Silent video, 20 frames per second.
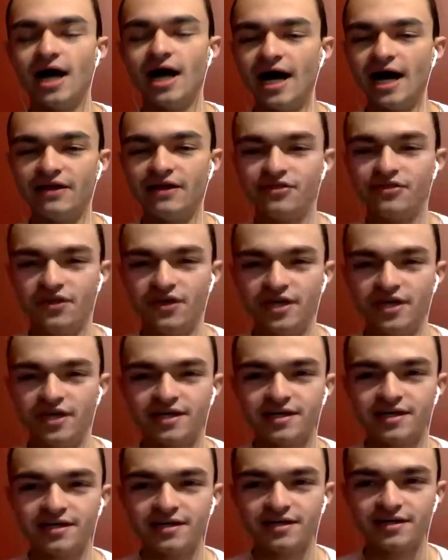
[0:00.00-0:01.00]
I
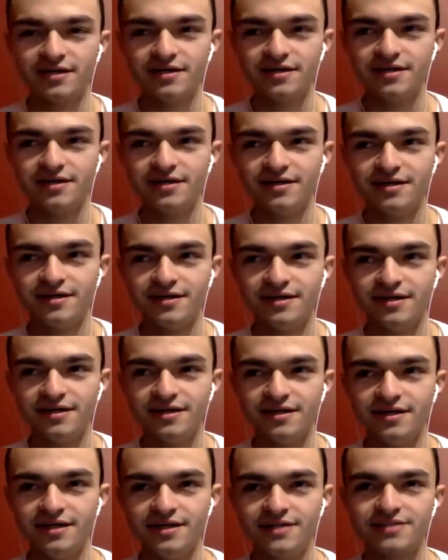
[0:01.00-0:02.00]
think
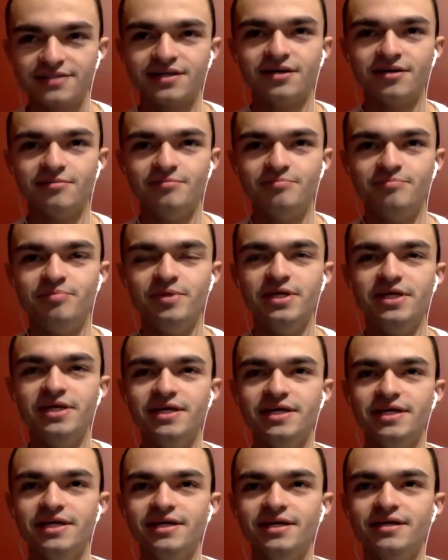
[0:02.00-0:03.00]
it's going to
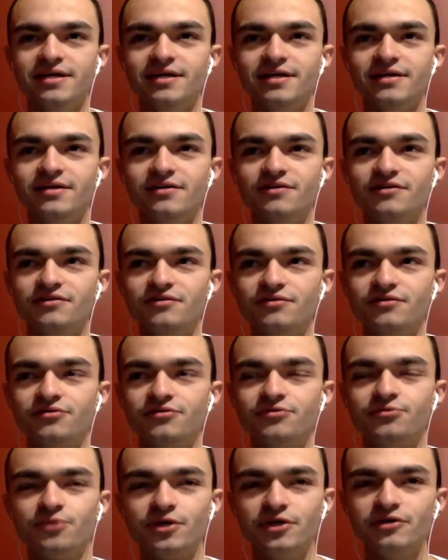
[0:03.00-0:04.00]
be
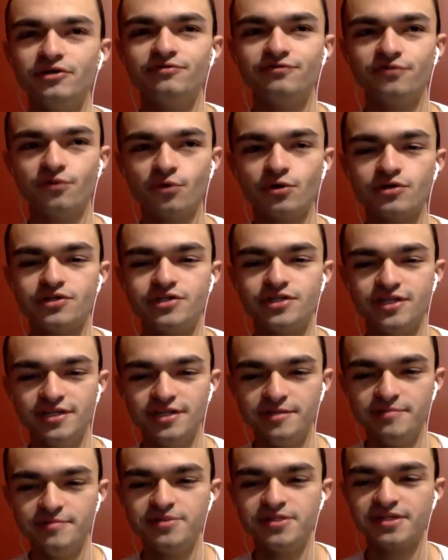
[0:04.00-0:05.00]
3 or 4
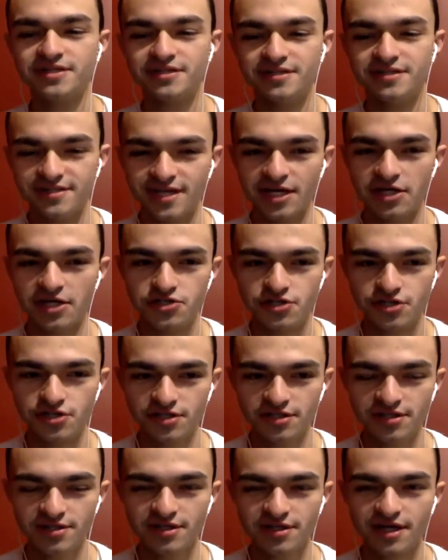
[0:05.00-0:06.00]
teams in
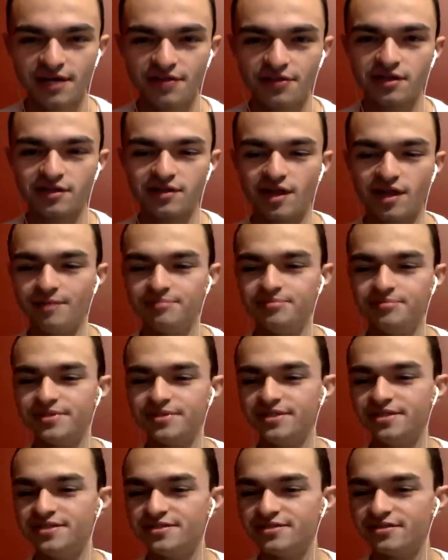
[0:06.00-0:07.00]
contention. I think Lob
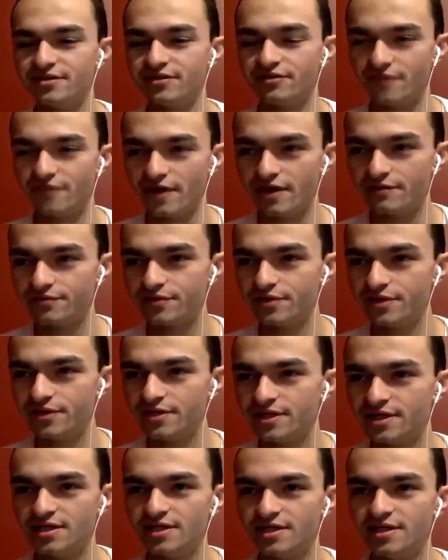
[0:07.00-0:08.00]
City is still the favorite,
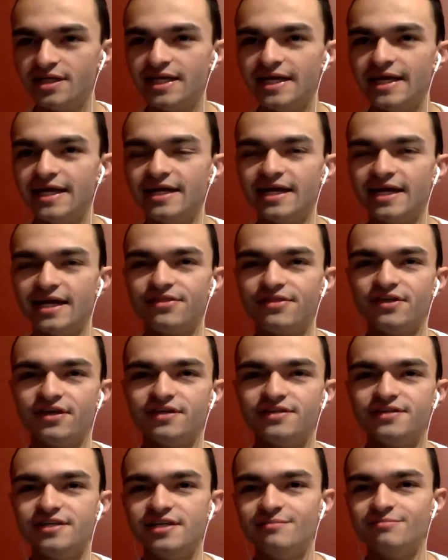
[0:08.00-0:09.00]
and I
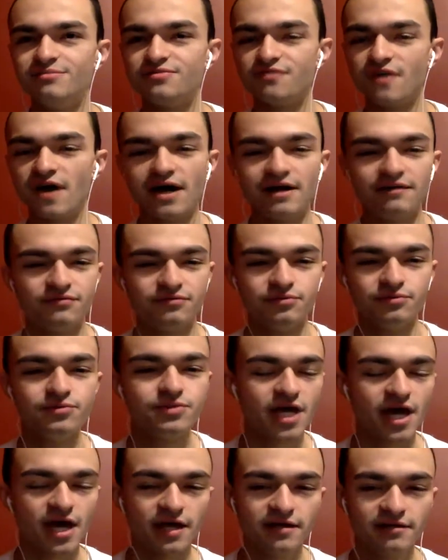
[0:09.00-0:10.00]
think teams 5 through
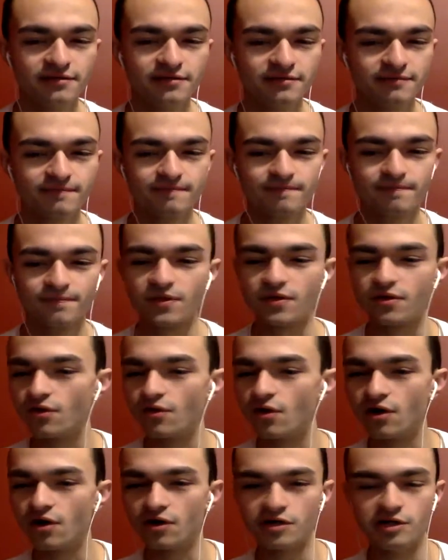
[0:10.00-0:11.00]
10
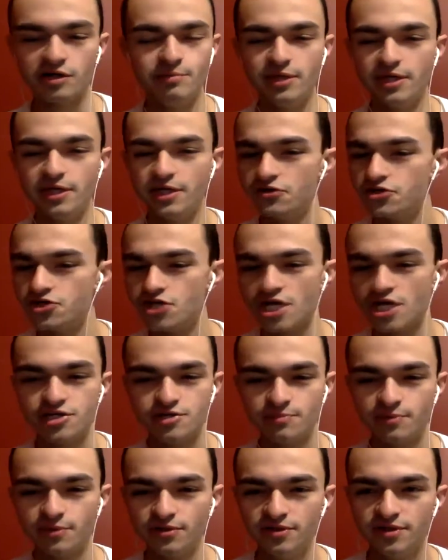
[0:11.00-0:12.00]
are all going to be
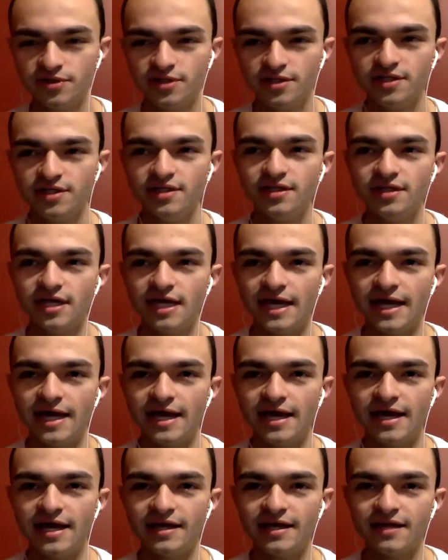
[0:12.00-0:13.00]
interchangeable.
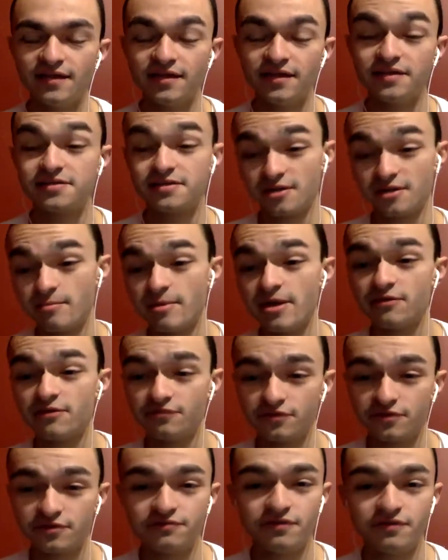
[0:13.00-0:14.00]
And I think it's going to make
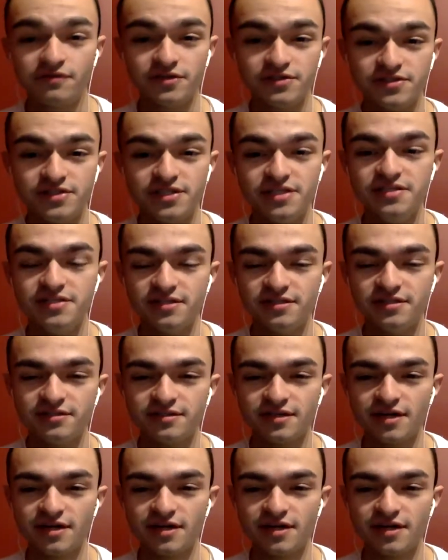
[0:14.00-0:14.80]
for a fun season.